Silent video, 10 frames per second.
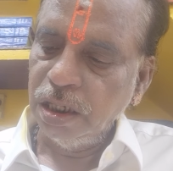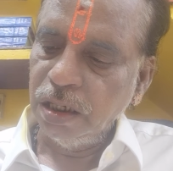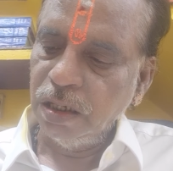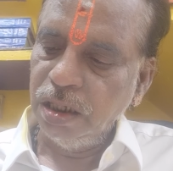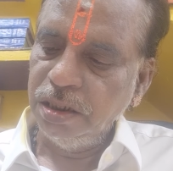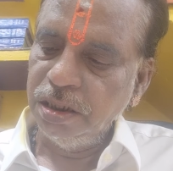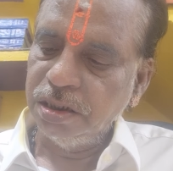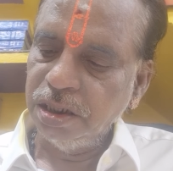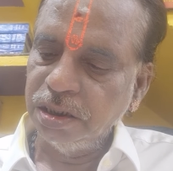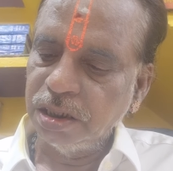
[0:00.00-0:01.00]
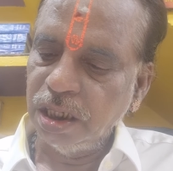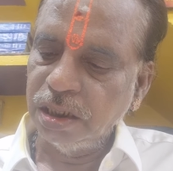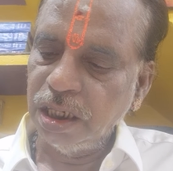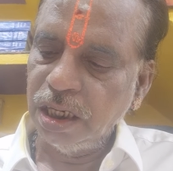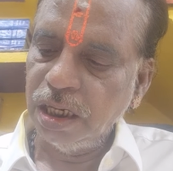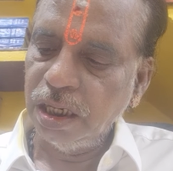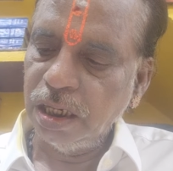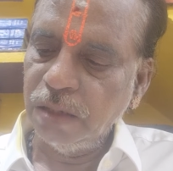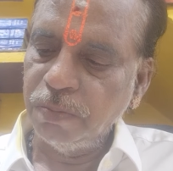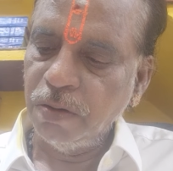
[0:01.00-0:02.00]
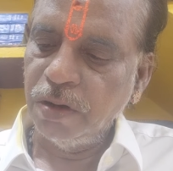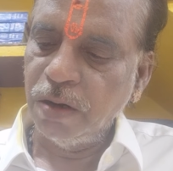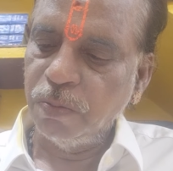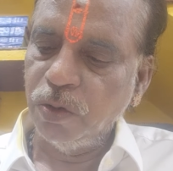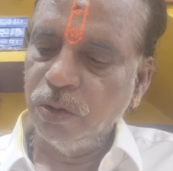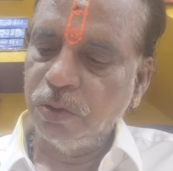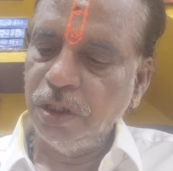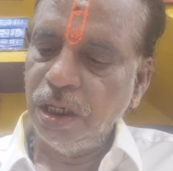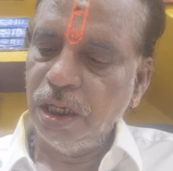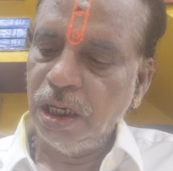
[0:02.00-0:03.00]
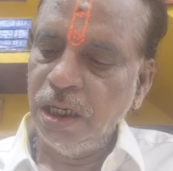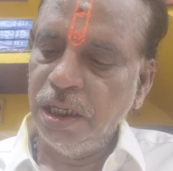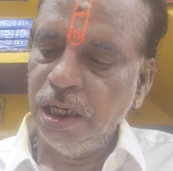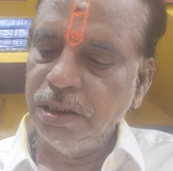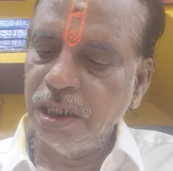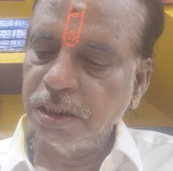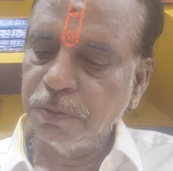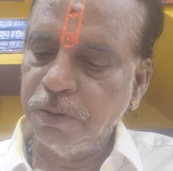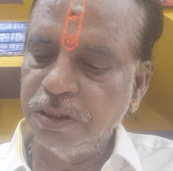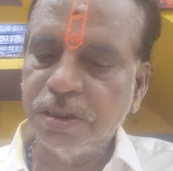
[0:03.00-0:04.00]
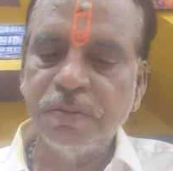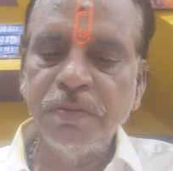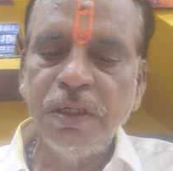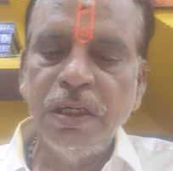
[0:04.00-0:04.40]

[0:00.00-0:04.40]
Uh, all these things are there, uh, power of court to engage experts.